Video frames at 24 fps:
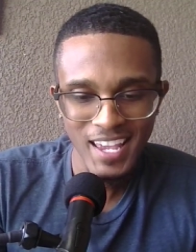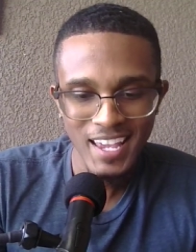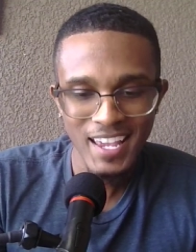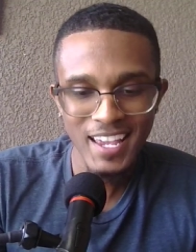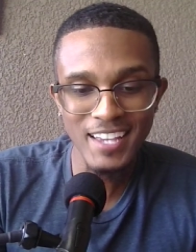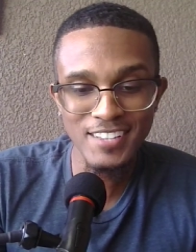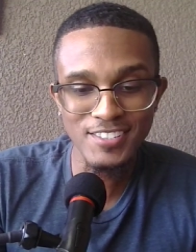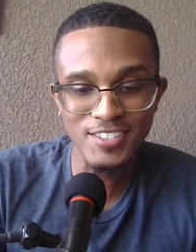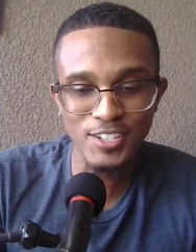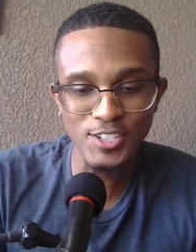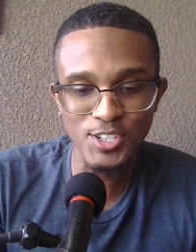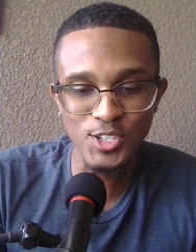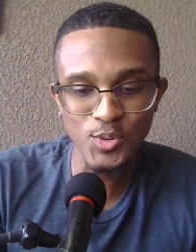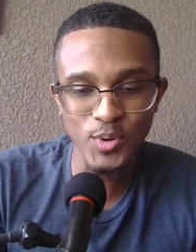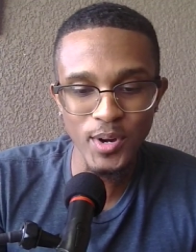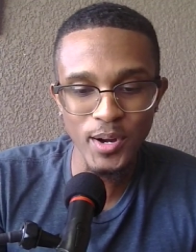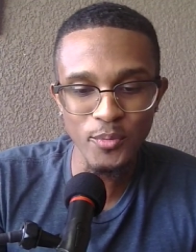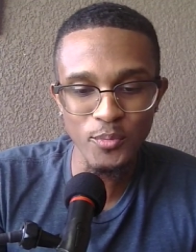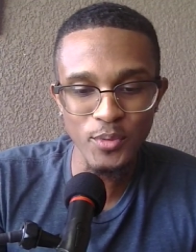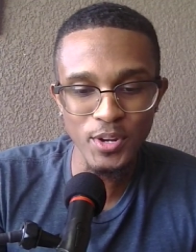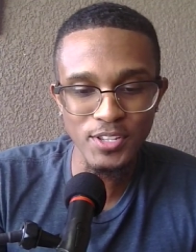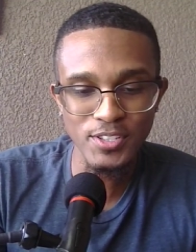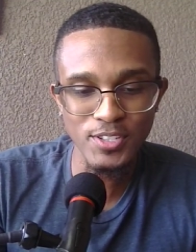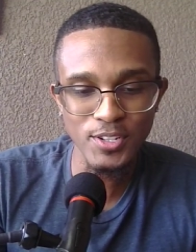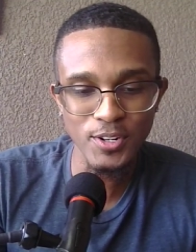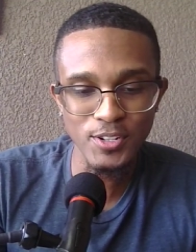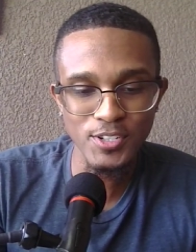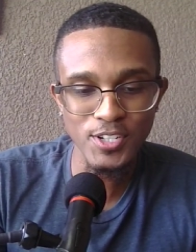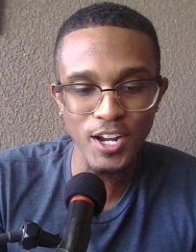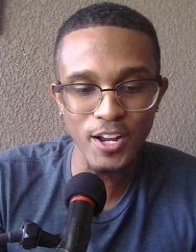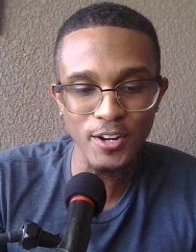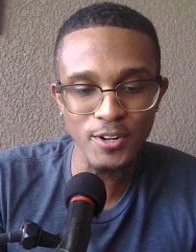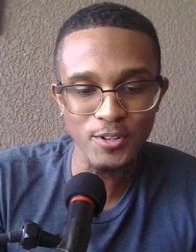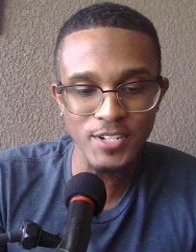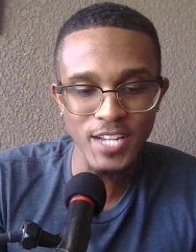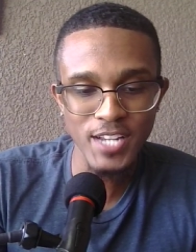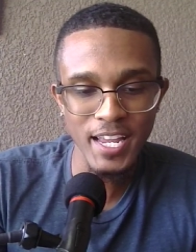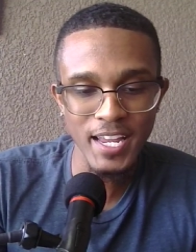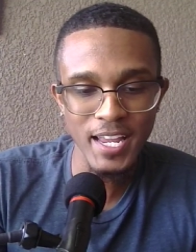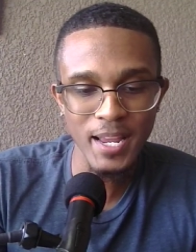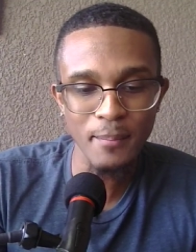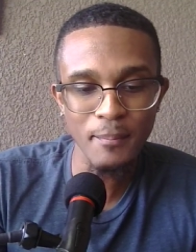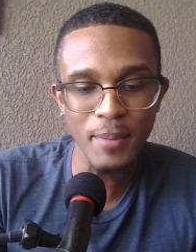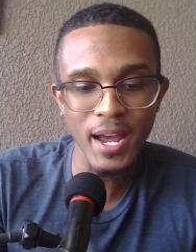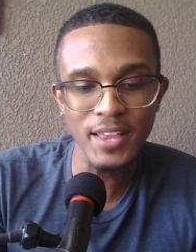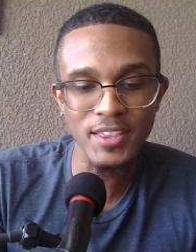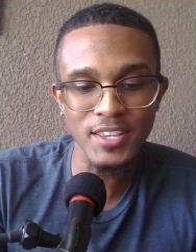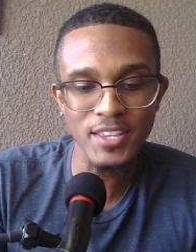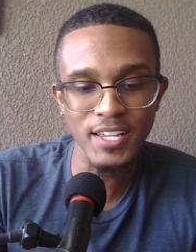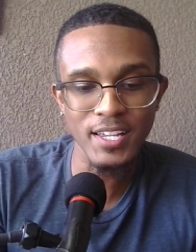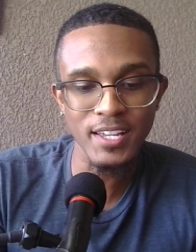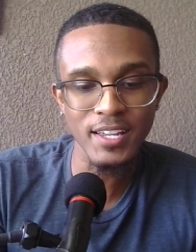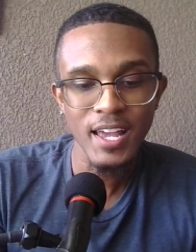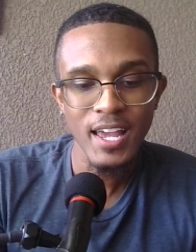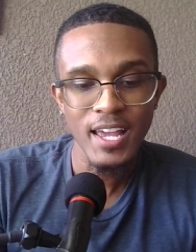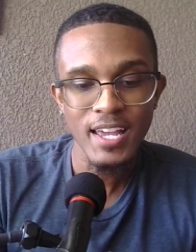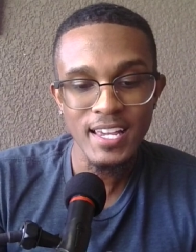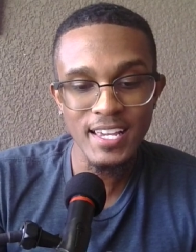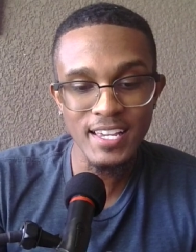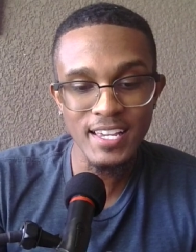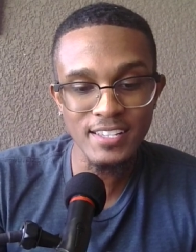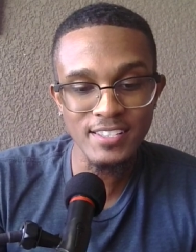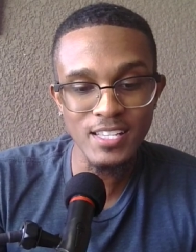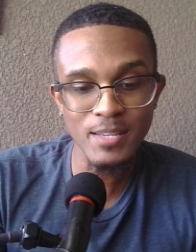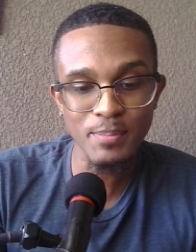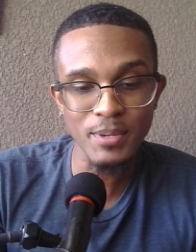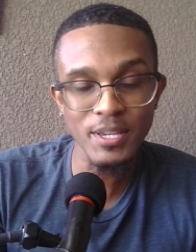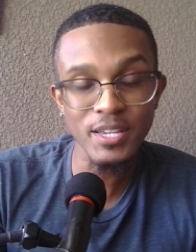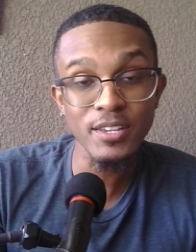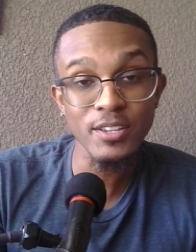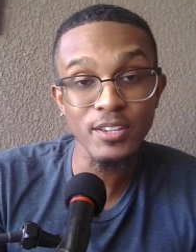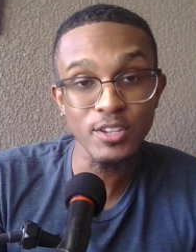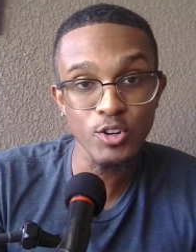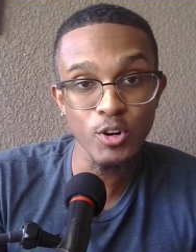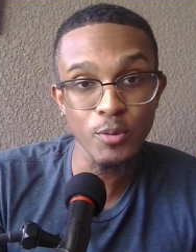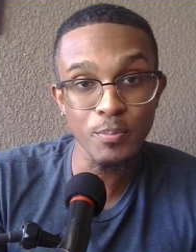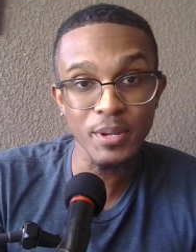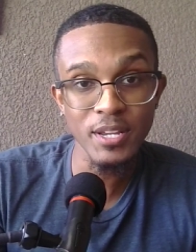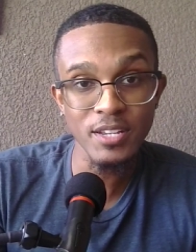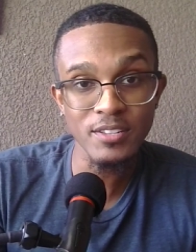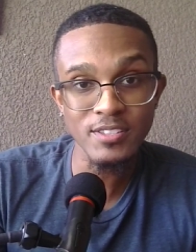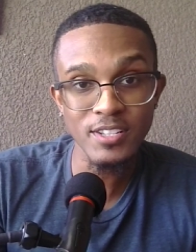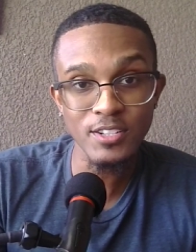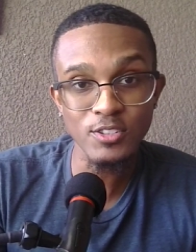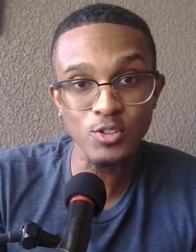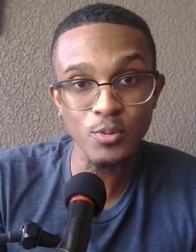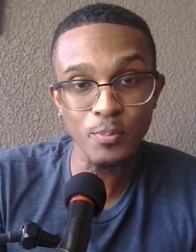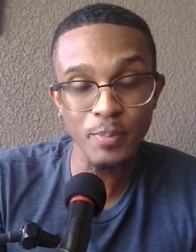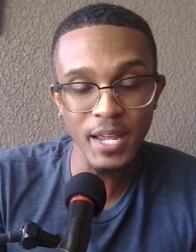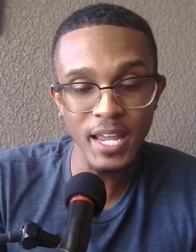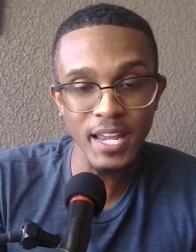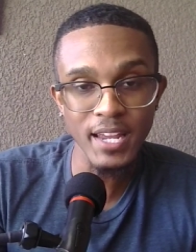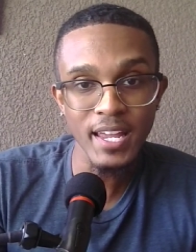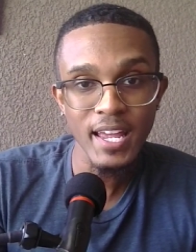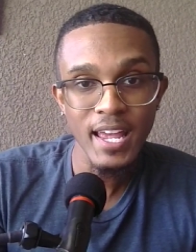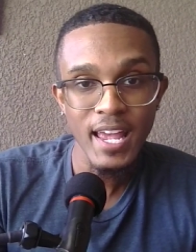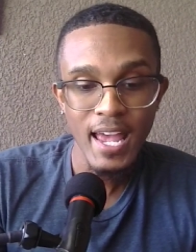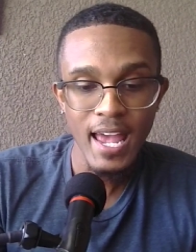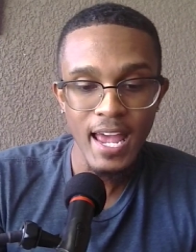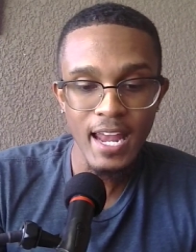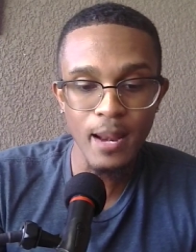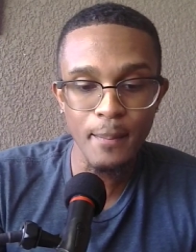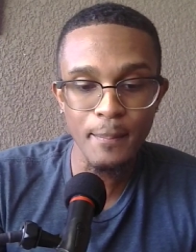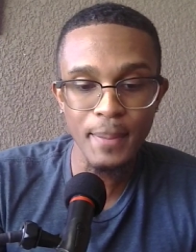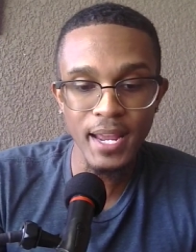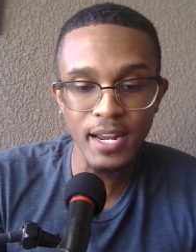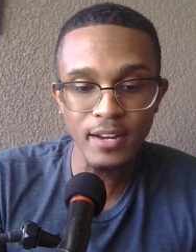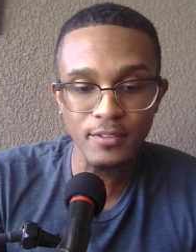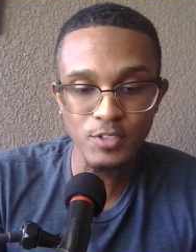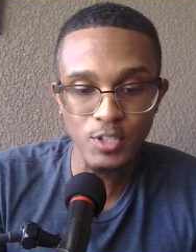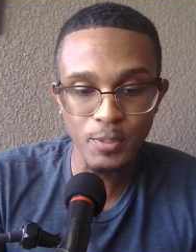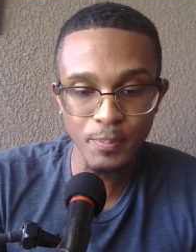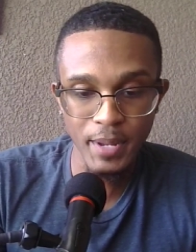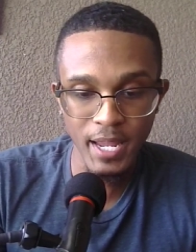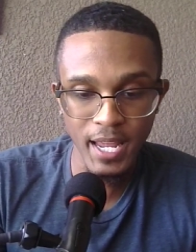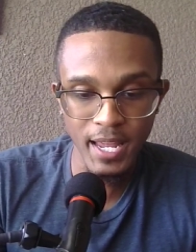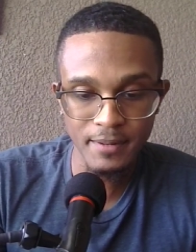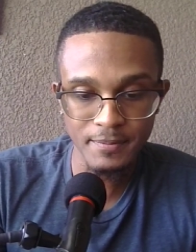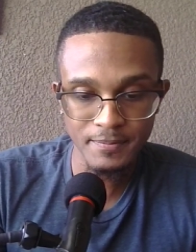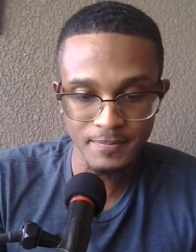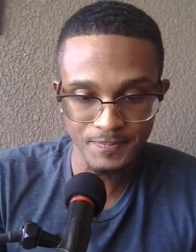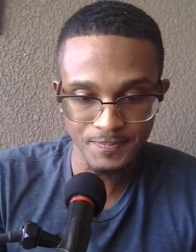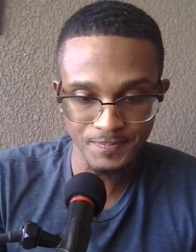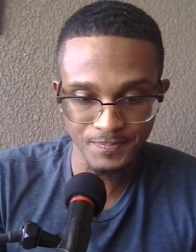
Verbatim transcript: is a joint research undertaking by the ECB, European Central Bank, and the Bank of Japan